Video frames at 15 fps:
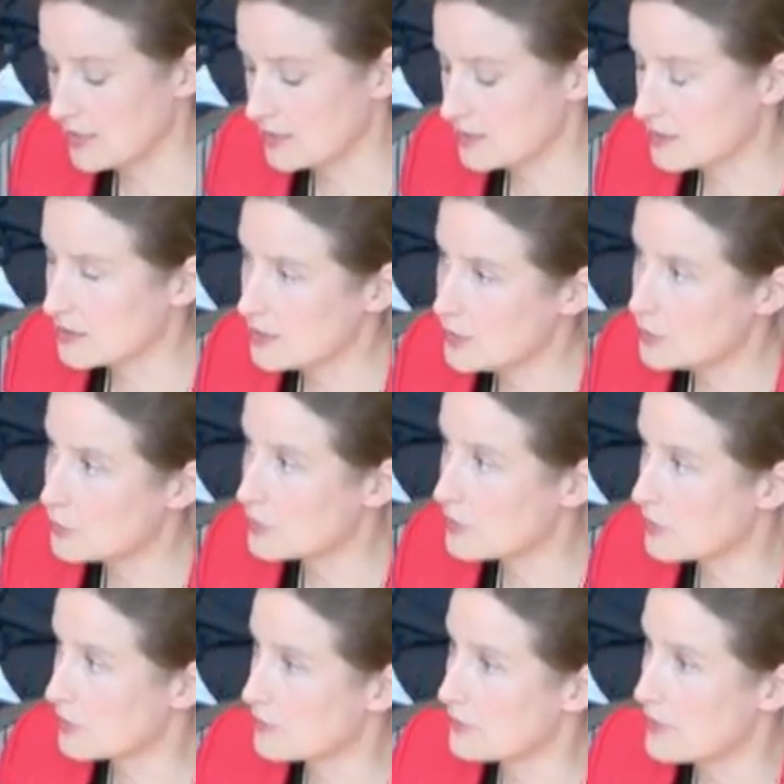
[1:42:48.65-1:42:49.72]
And you
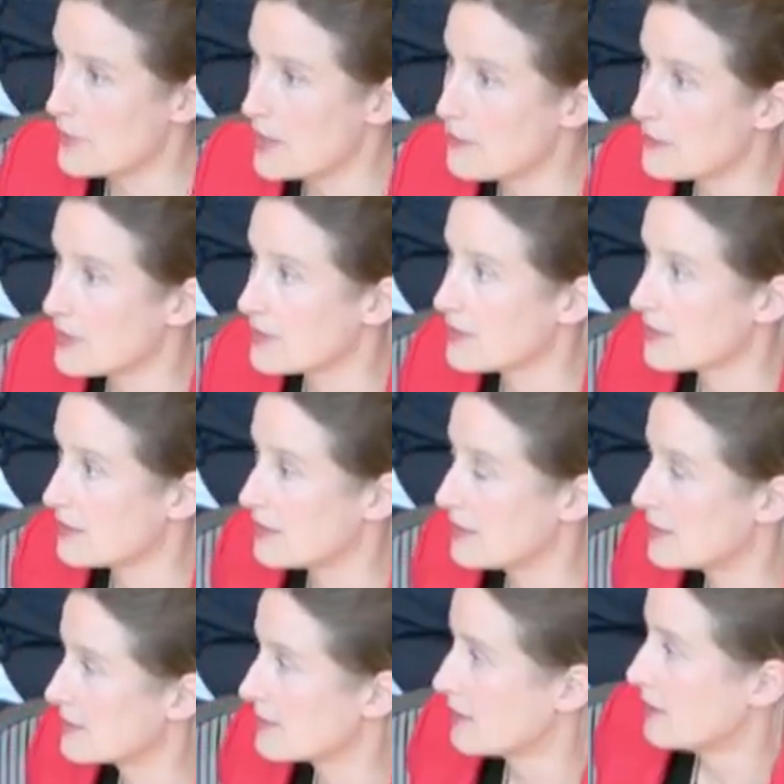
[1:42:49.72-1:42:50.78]
will remember that
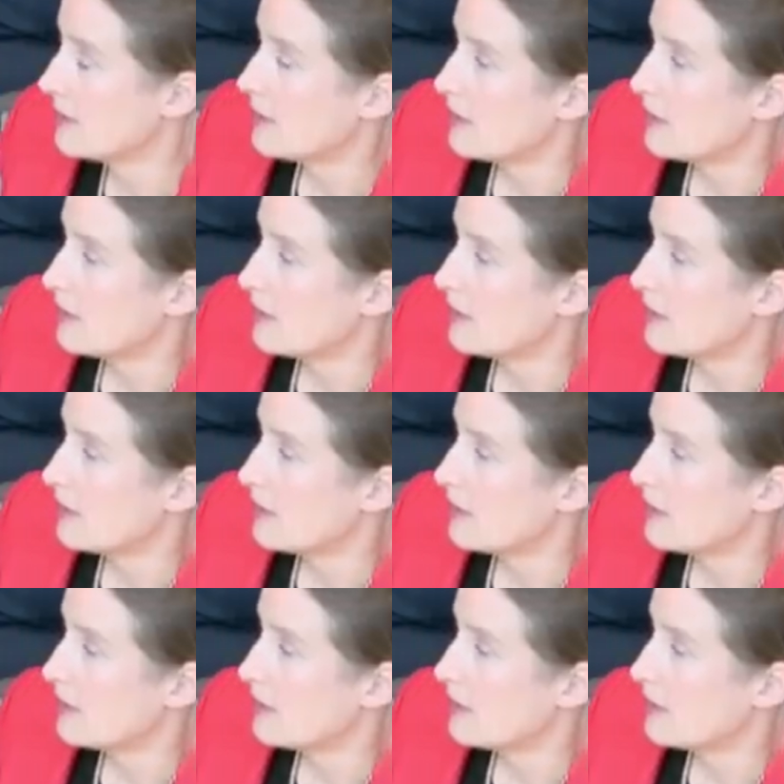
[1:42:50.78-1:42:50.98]
this